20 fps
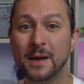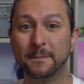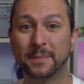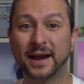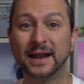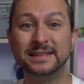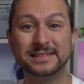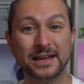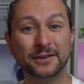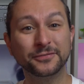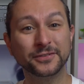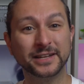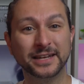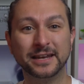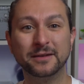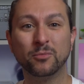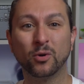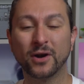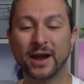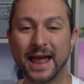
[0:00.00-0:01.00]
but I definitely
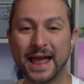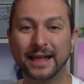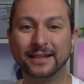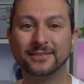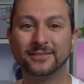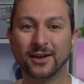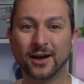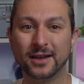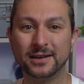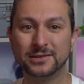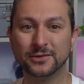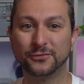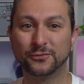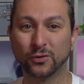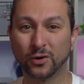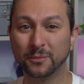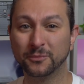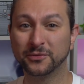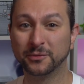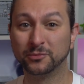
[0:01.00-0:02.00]
need more hands-on to
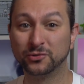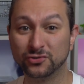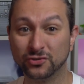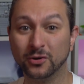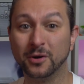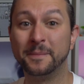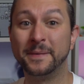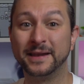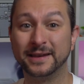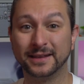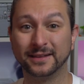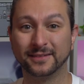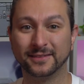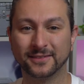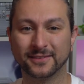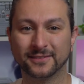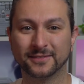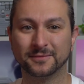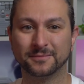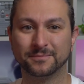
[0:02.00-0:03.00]
form some true
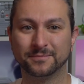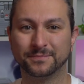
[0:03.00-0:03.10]
opinions.